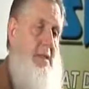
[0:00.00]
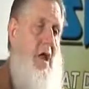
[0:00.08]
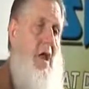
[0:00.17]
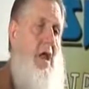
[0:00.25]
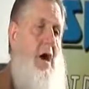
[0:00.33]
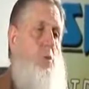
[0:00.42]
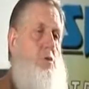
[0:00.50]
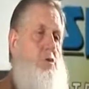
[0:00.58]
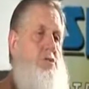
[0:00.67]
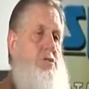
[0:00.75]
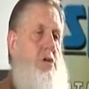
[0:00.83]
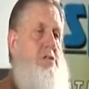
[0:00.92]
Allah will
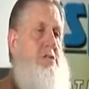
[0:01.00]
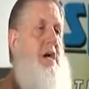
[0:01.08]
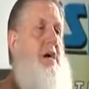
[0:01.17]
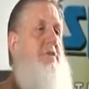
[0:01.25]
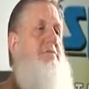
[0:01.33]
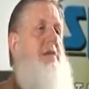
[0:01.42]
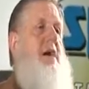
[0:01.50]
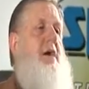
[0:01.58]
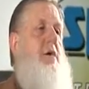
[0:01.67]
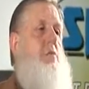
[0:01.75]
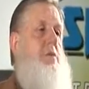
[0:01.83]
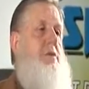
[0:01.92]
start the
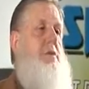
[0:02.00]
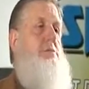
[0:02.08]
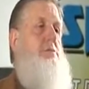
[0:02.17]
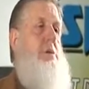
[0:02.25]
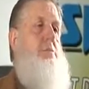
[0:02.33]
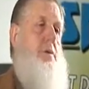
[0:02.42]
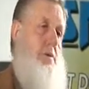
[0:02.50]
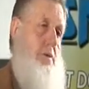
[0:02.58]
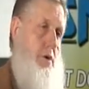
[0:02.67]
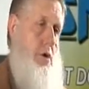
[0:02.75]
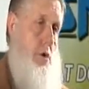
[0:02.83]
hellfire with these people.